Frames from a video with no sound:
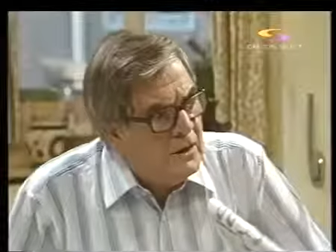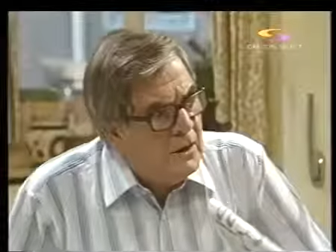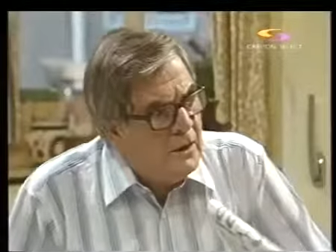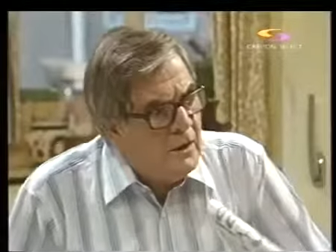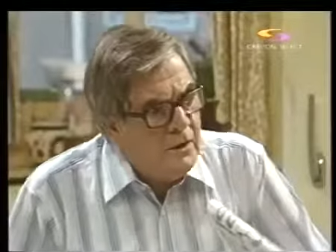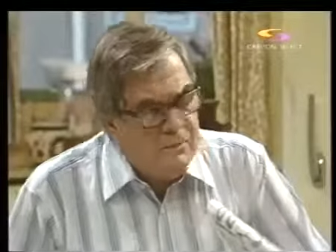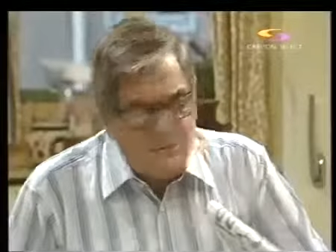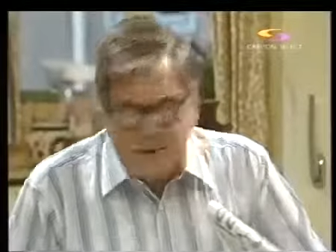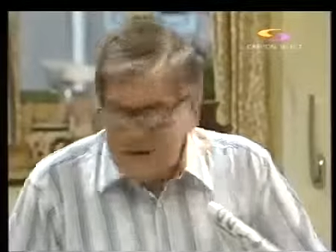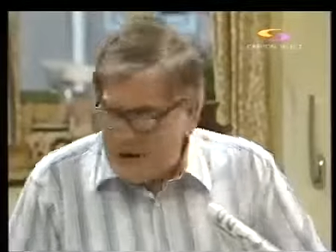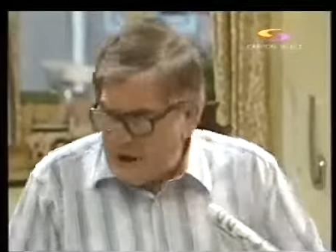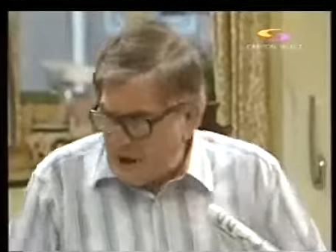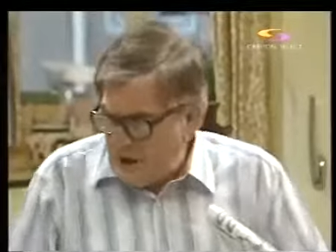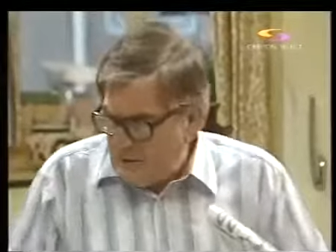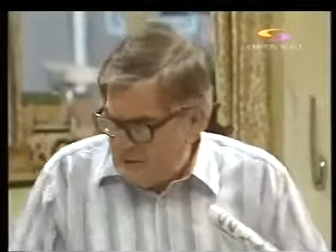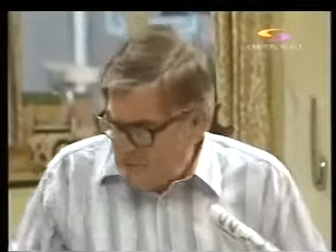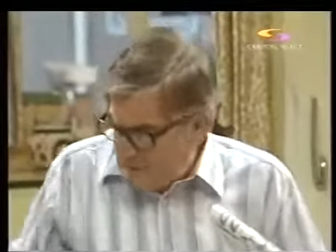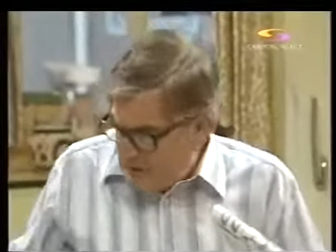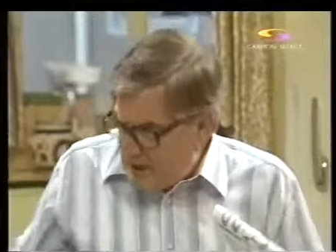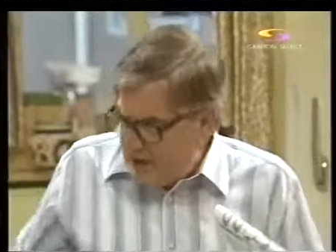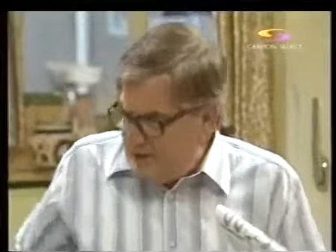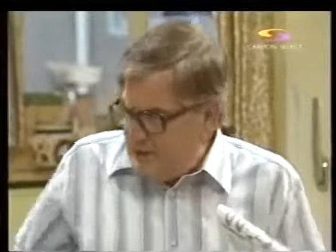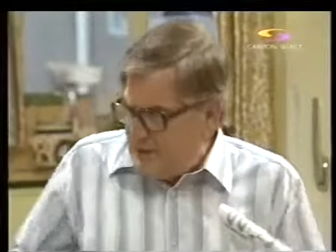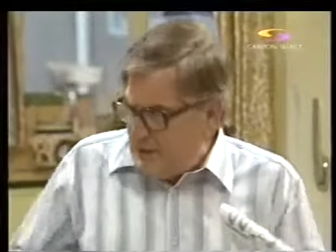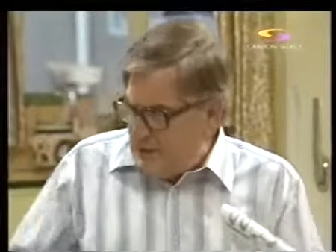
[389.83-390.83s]
No, but I've
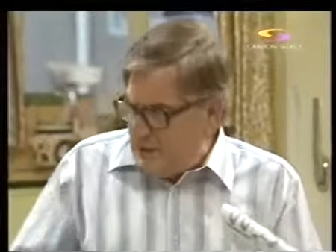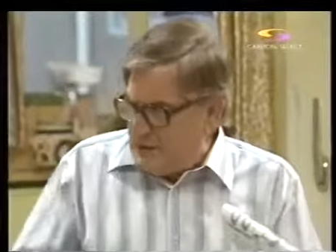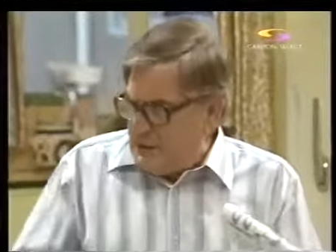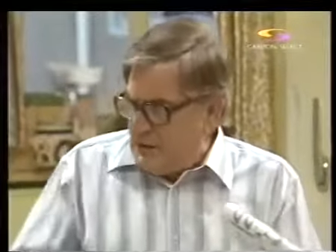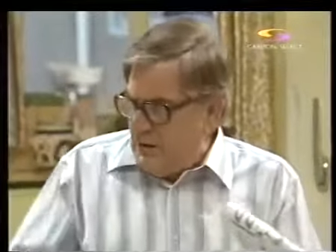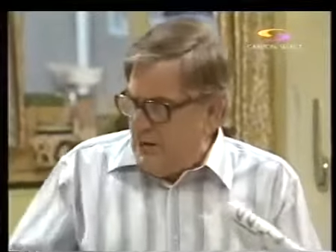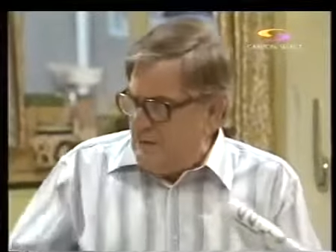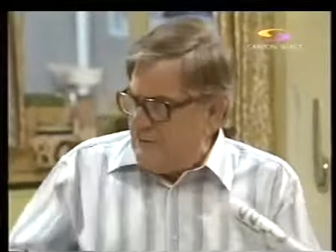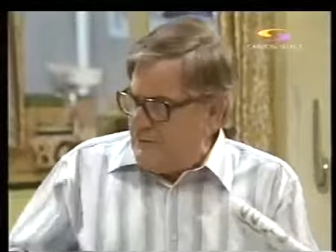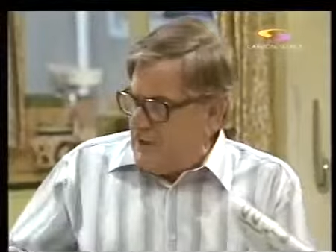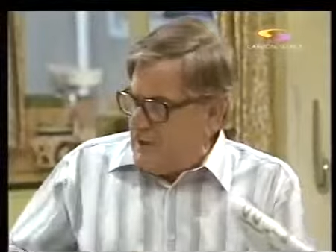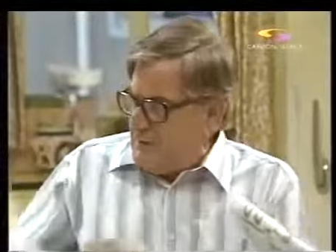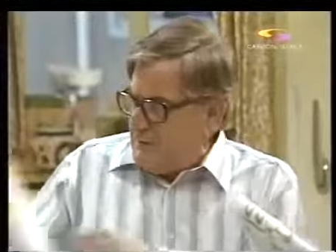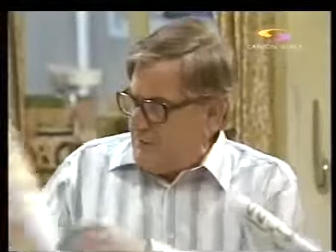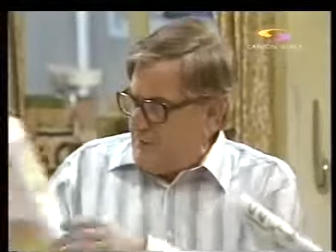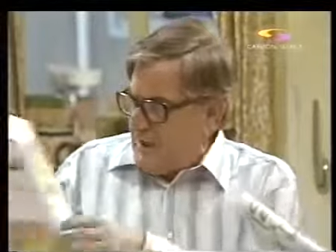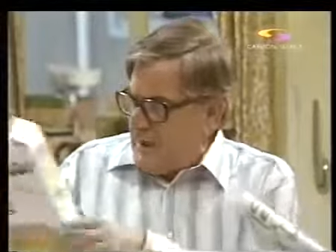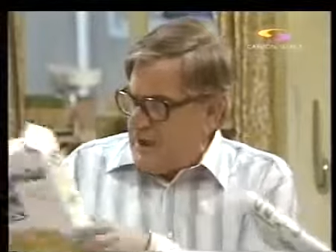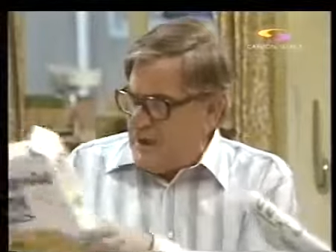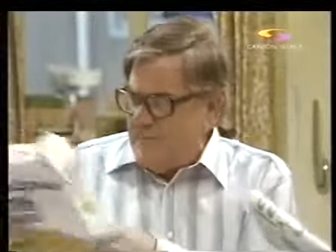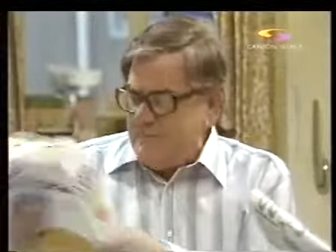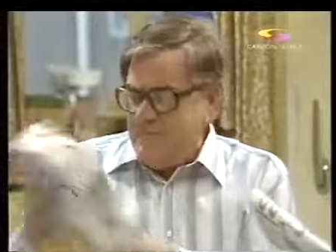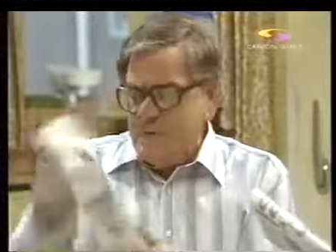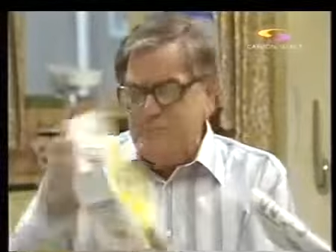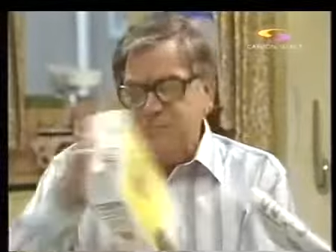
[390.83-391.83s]
read the cornflake
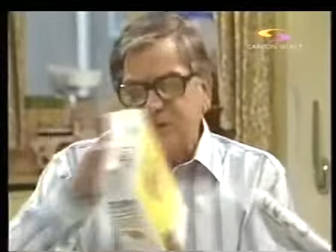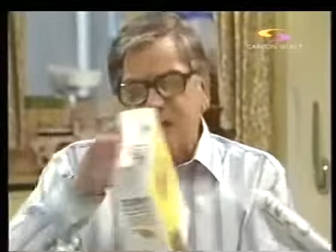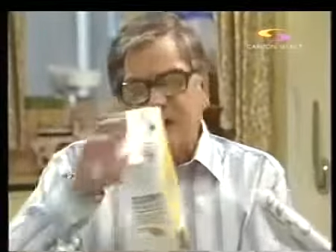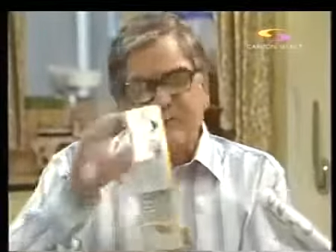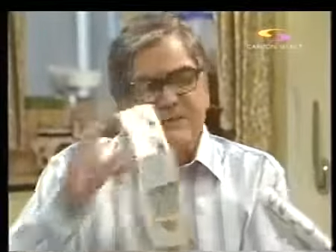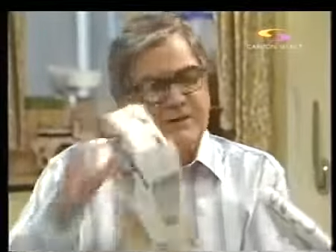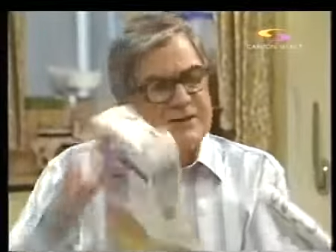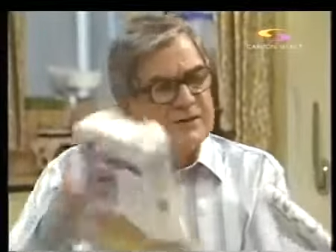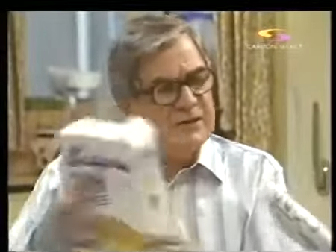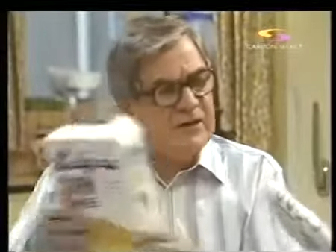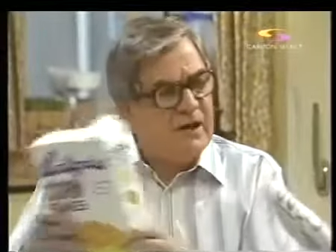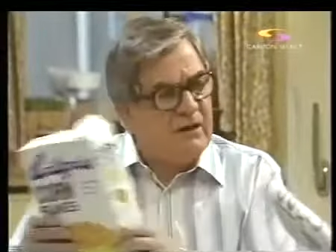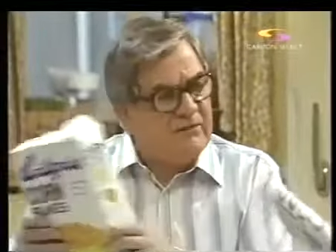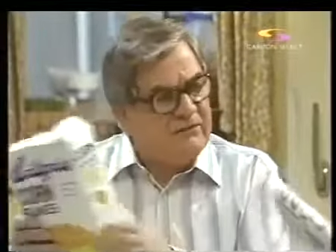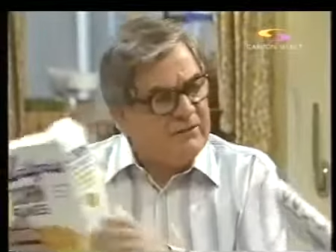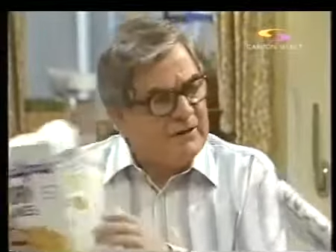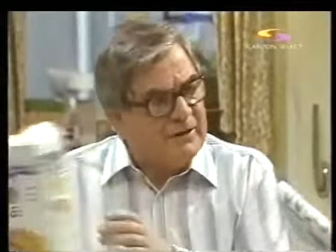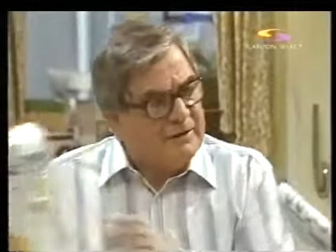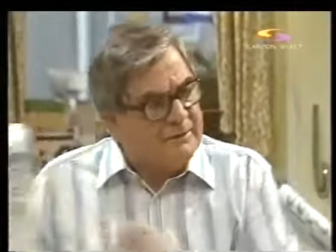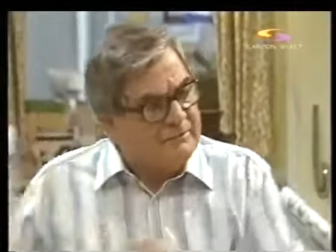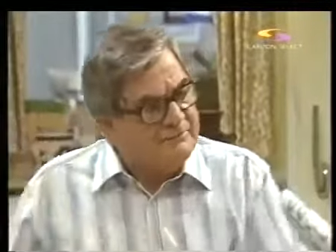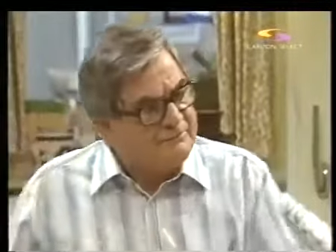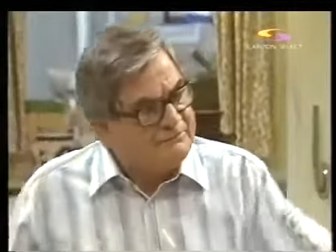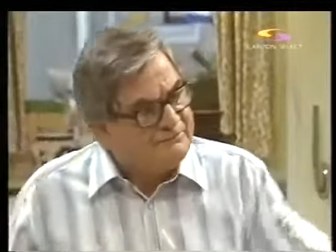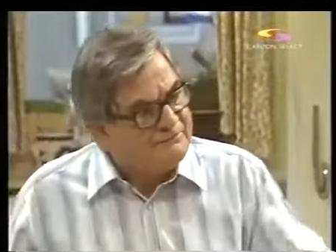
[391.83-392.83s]
packet from cover to
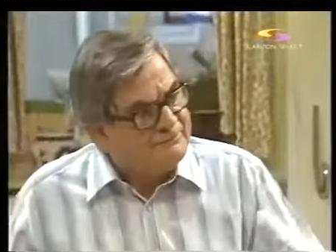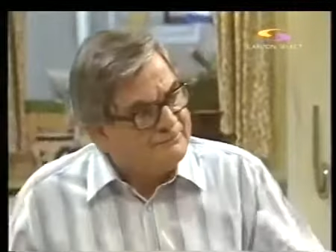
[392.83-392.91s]
cover.